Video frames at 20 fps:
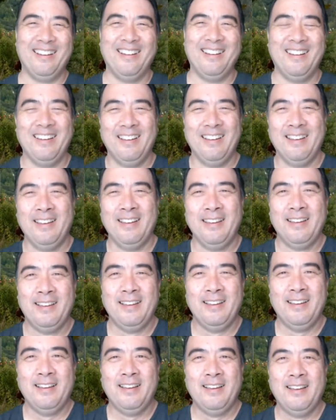
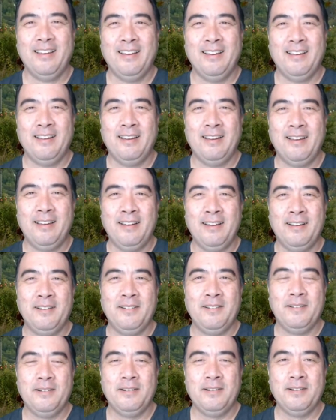
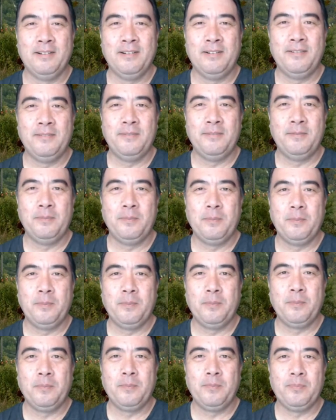
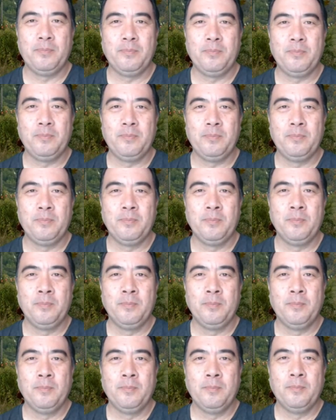
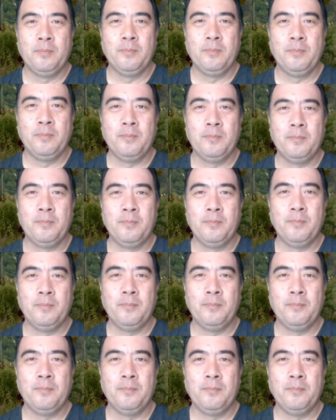
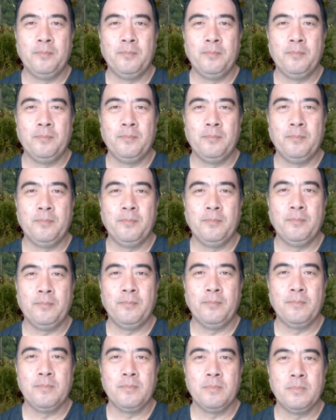
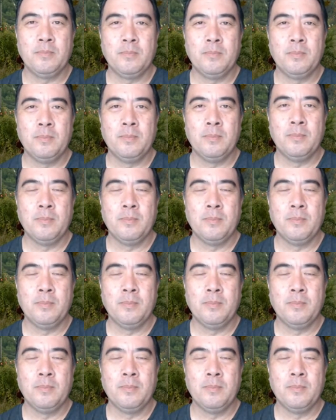(not speaking)